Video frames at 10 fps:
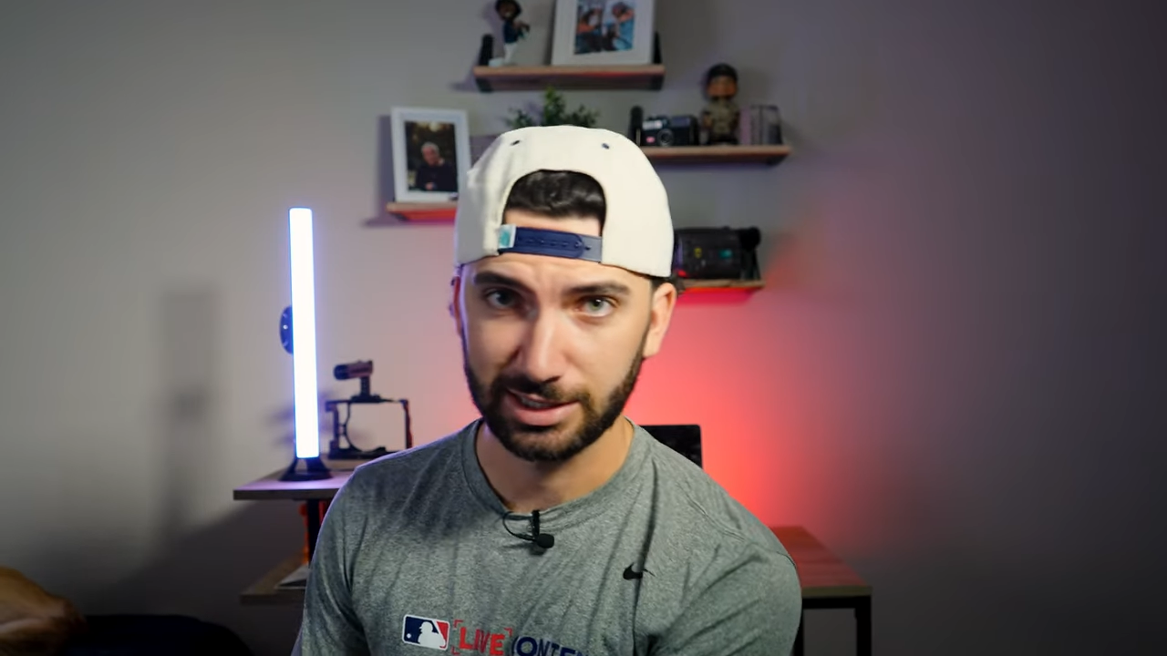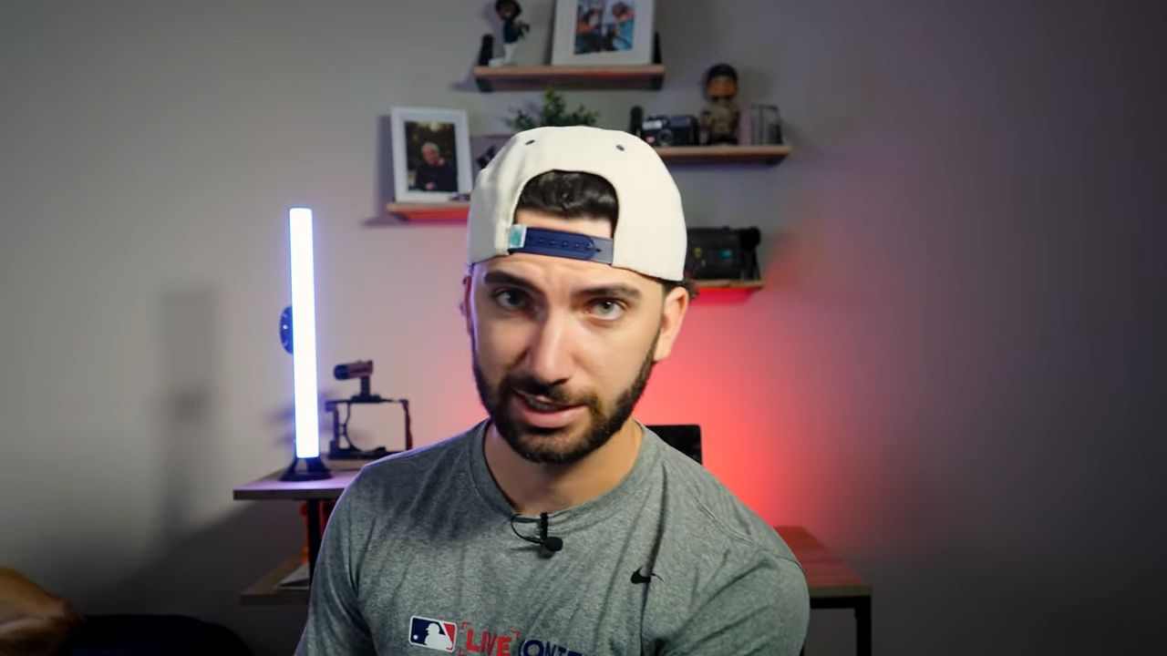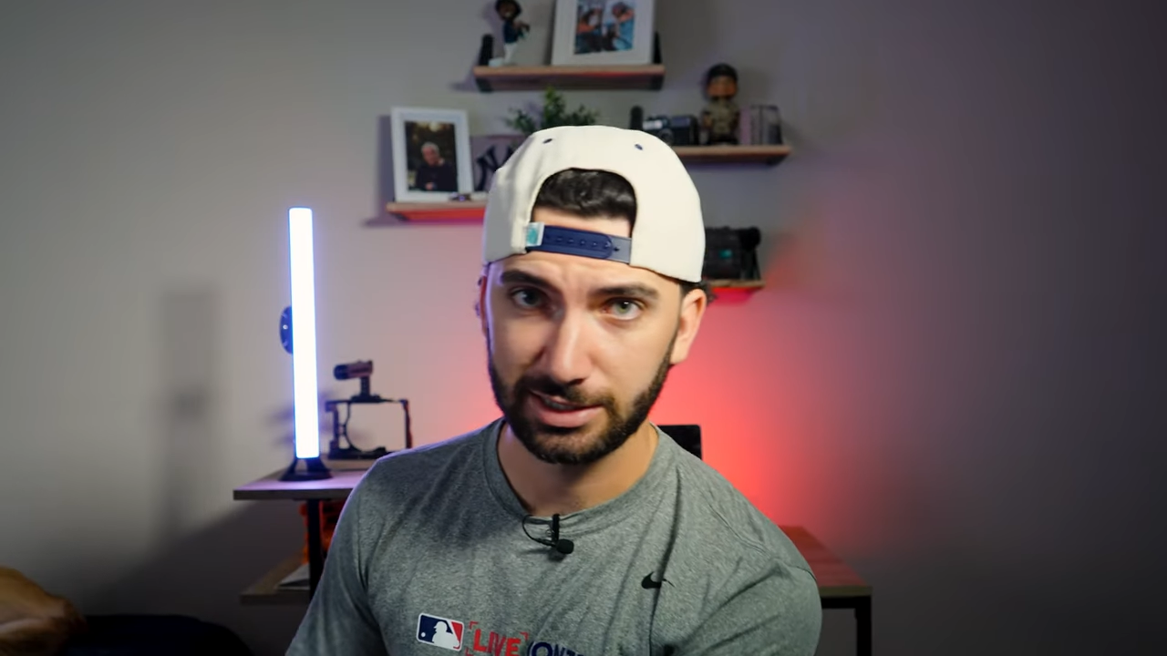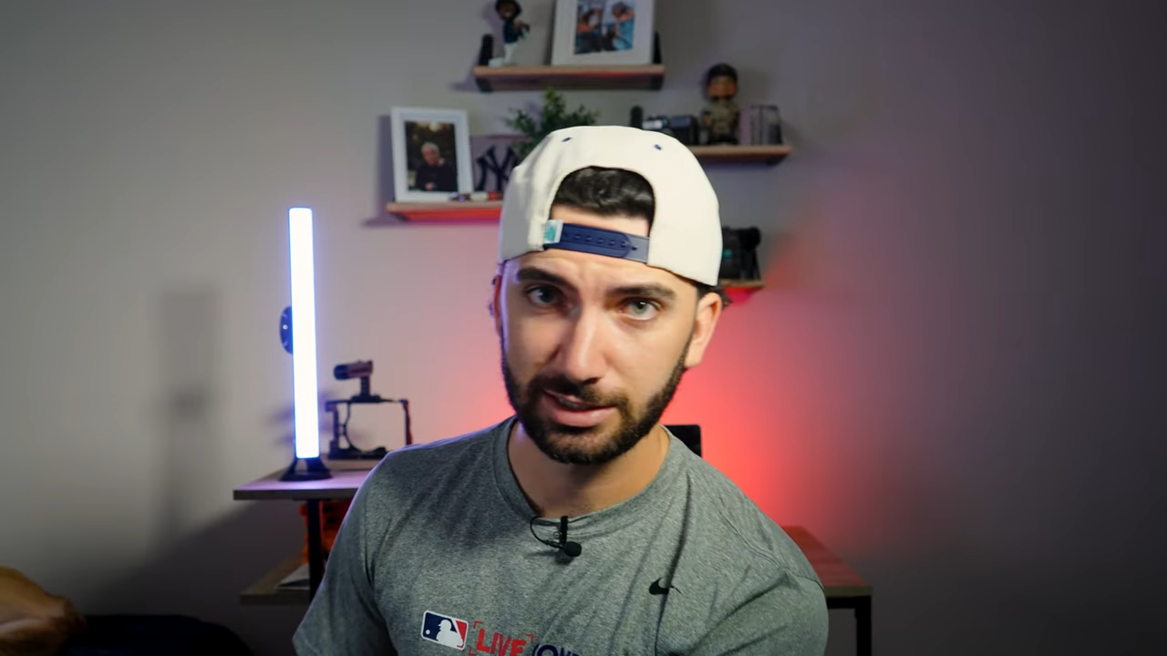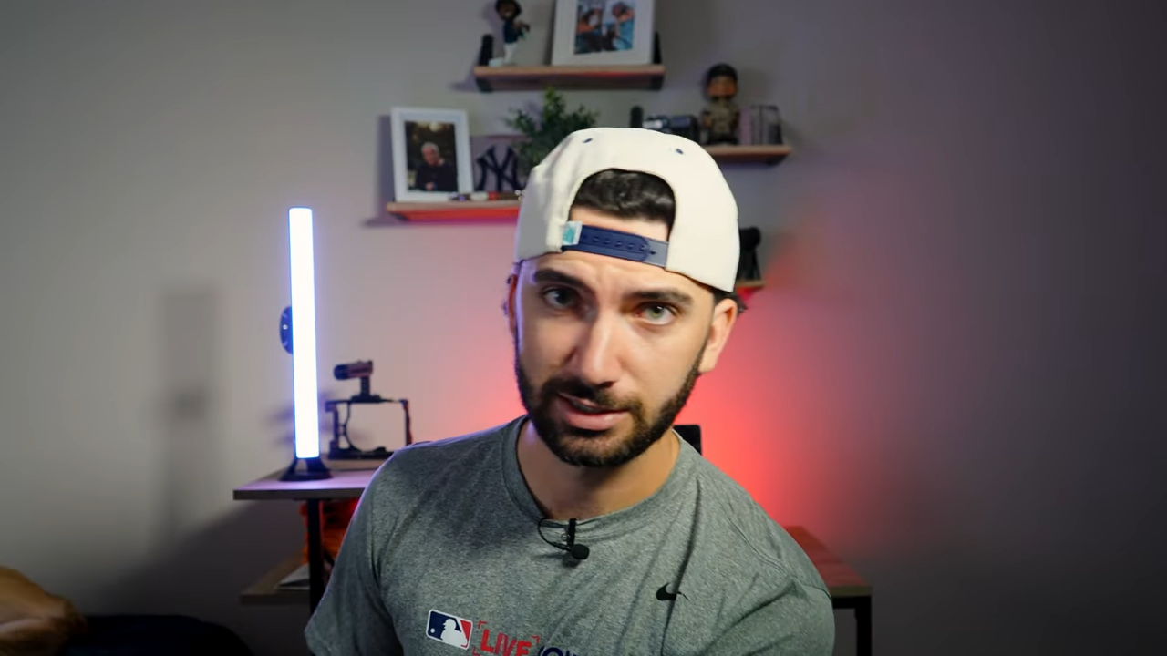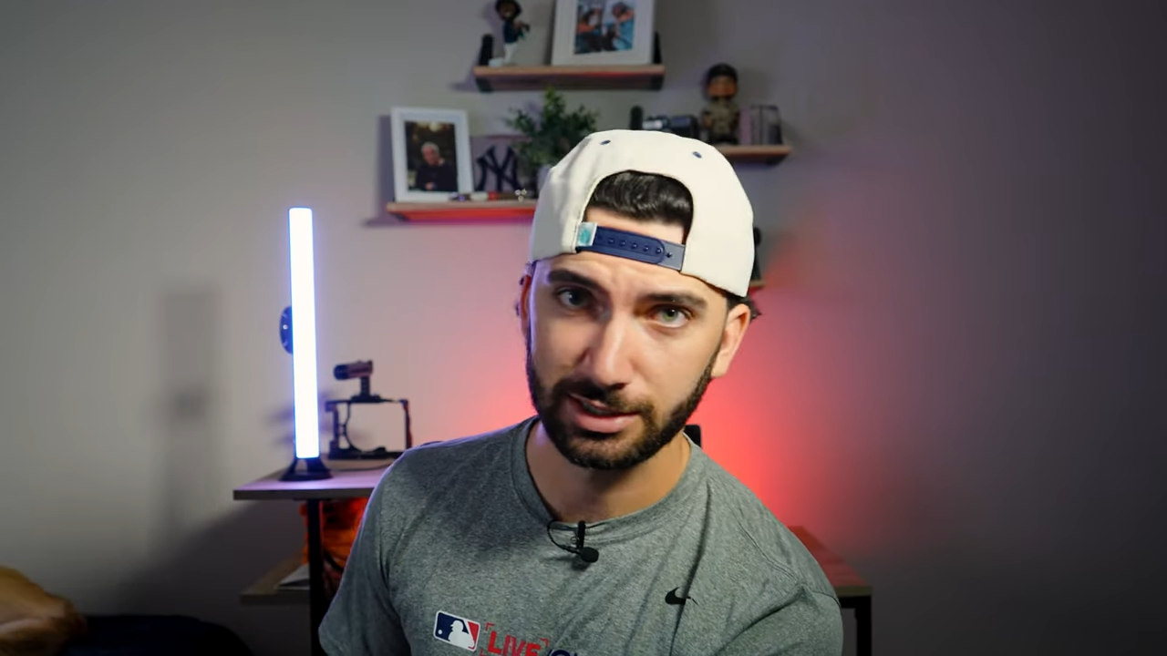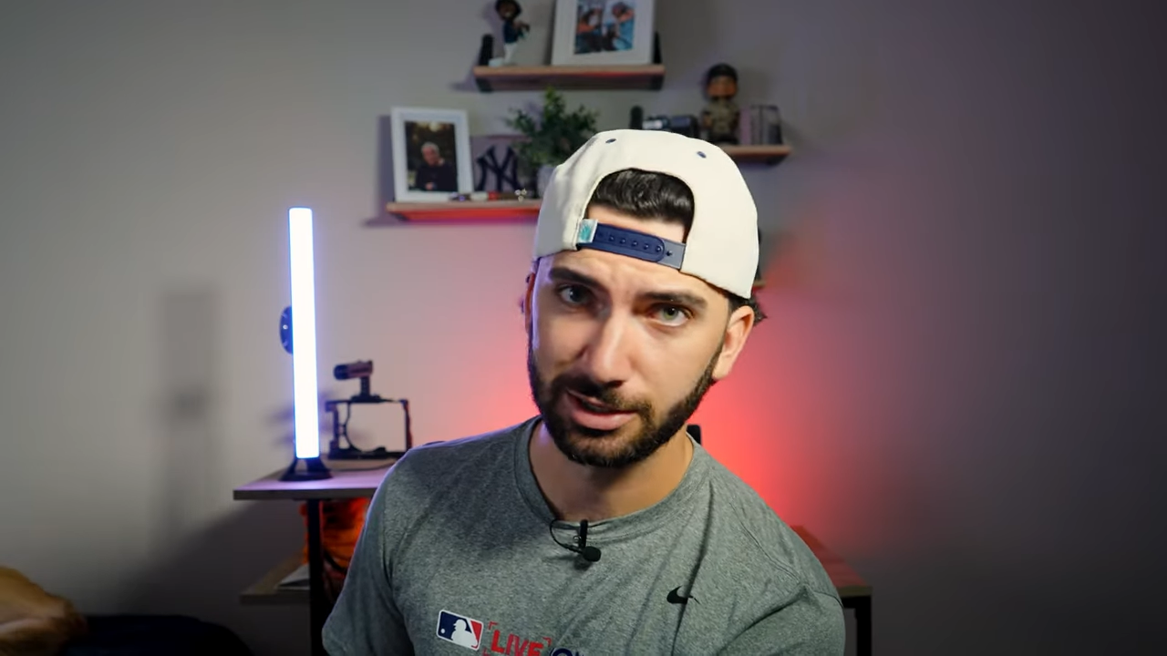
like in